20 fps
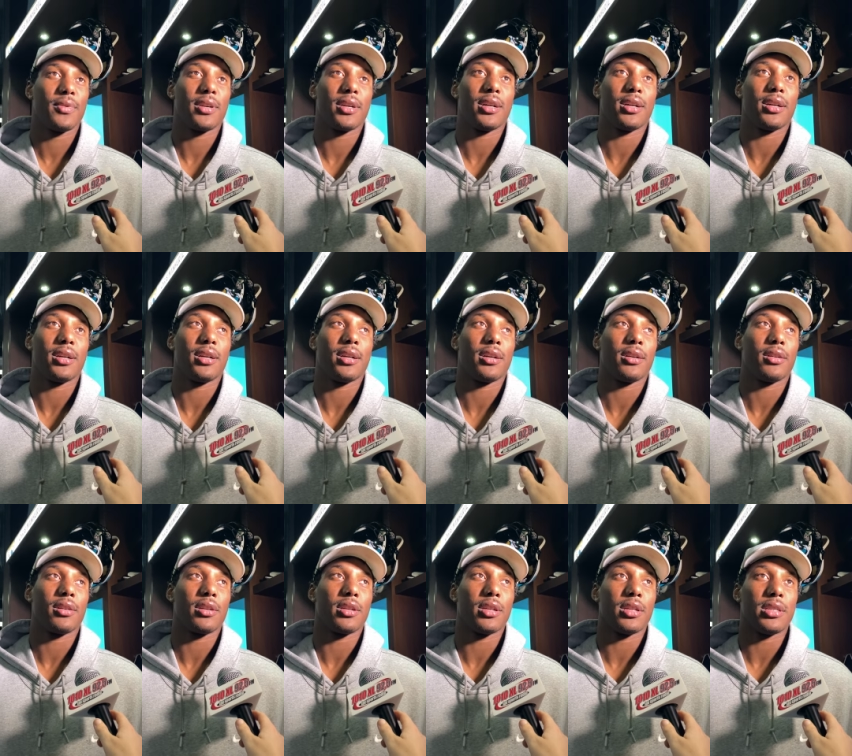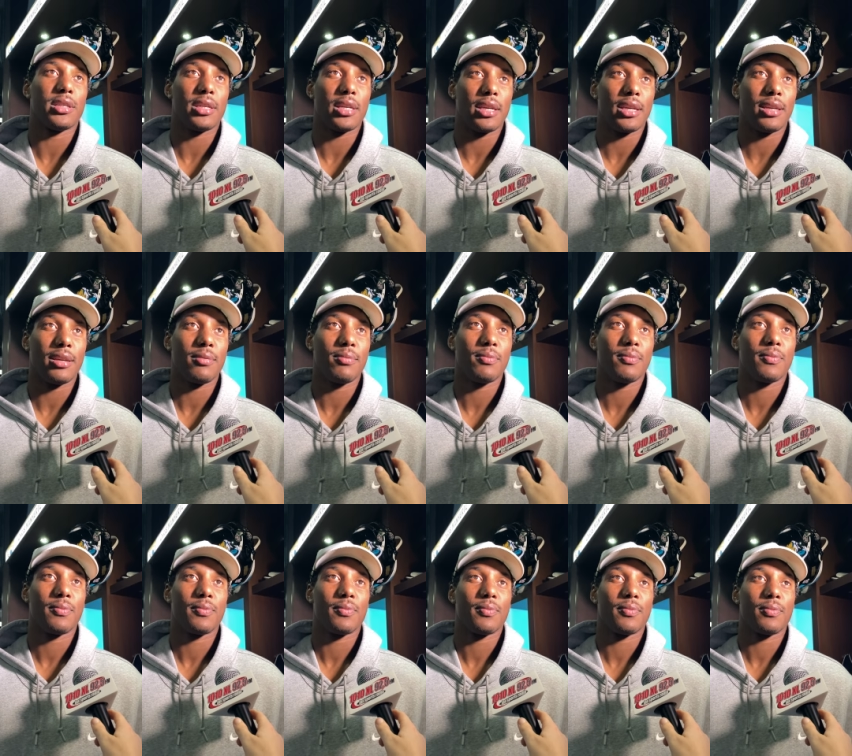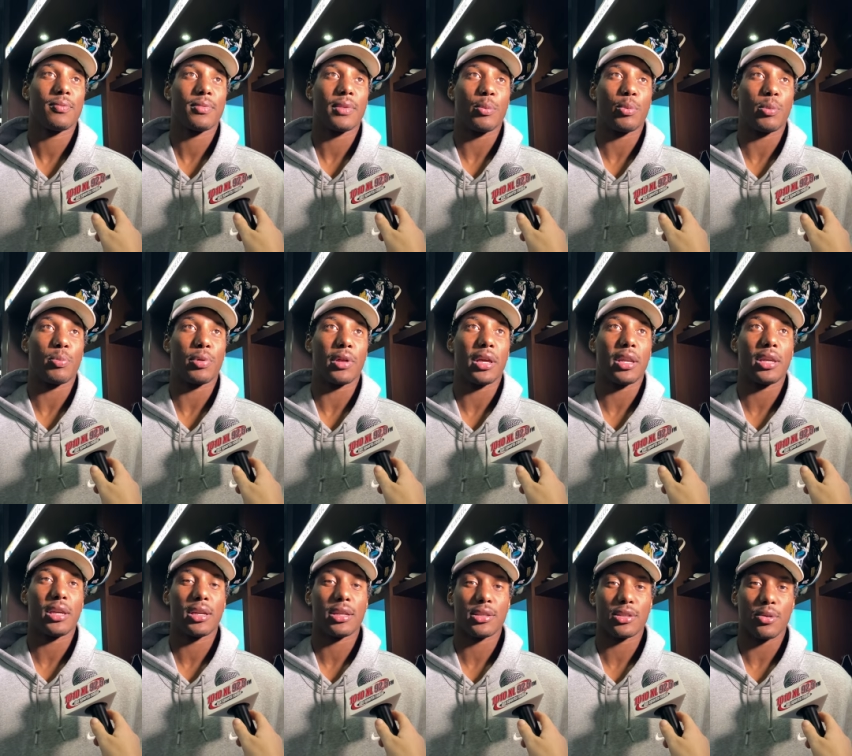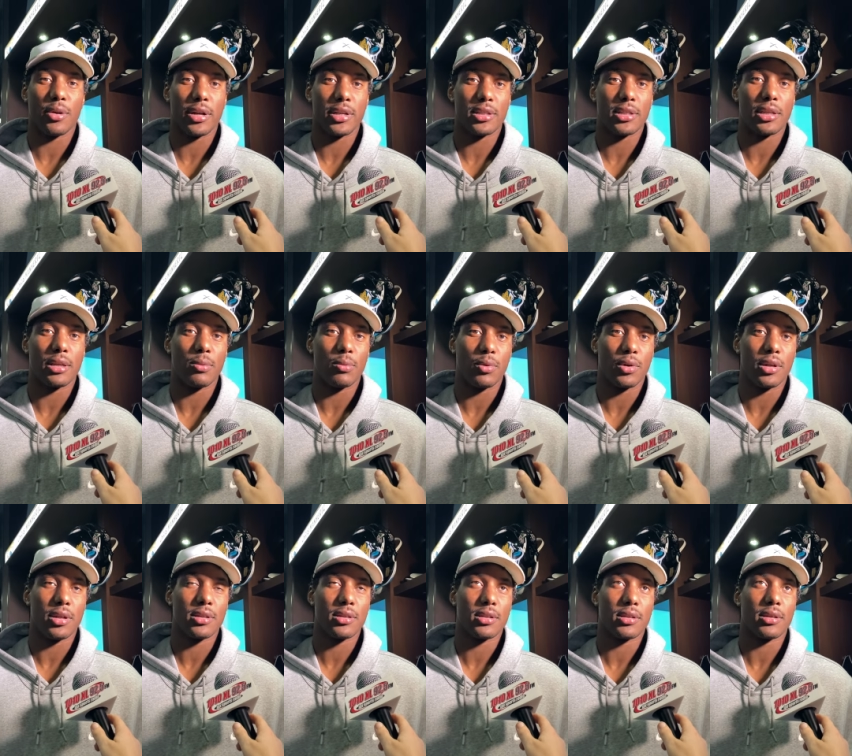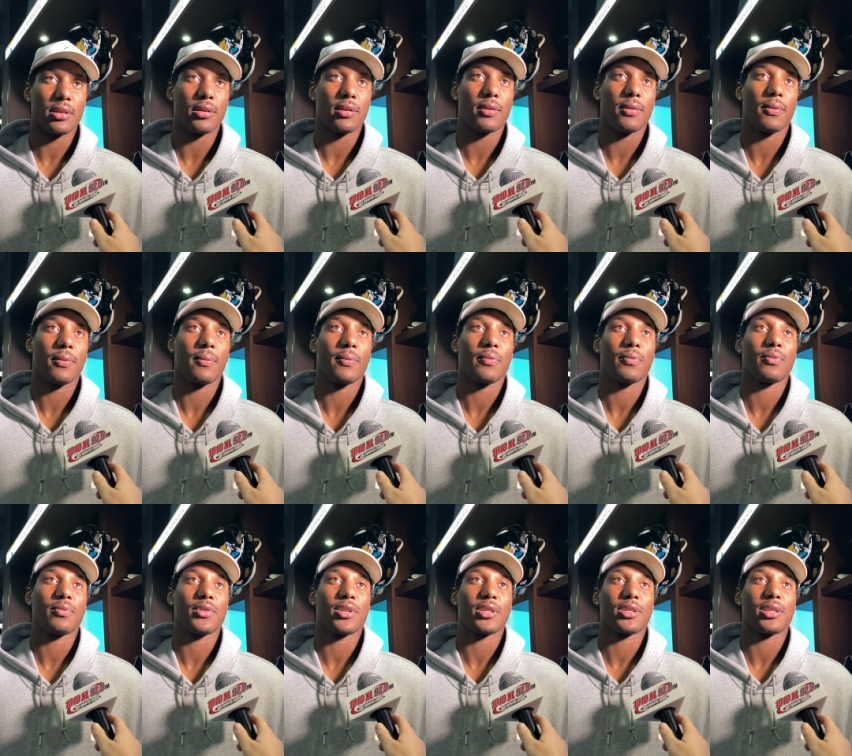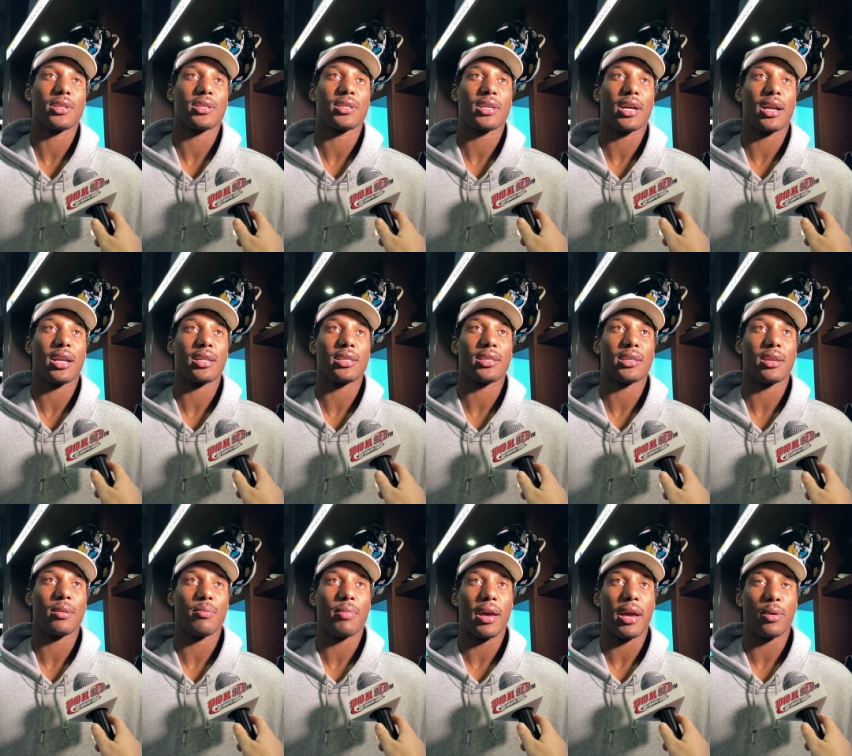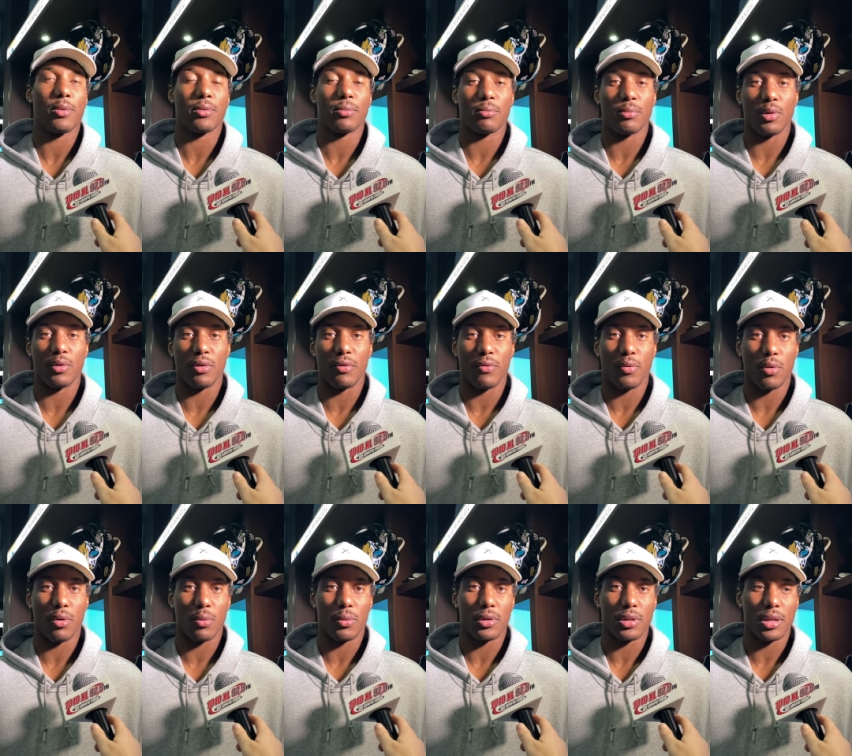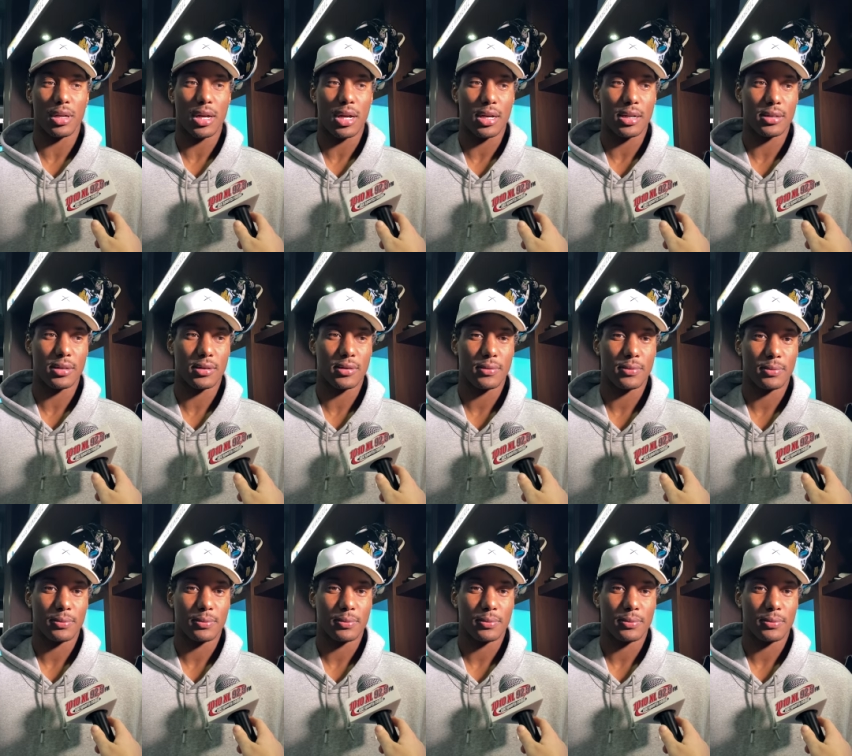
Uh, good team that we played against. Great team win. So just excited to get back moving forward with the guys.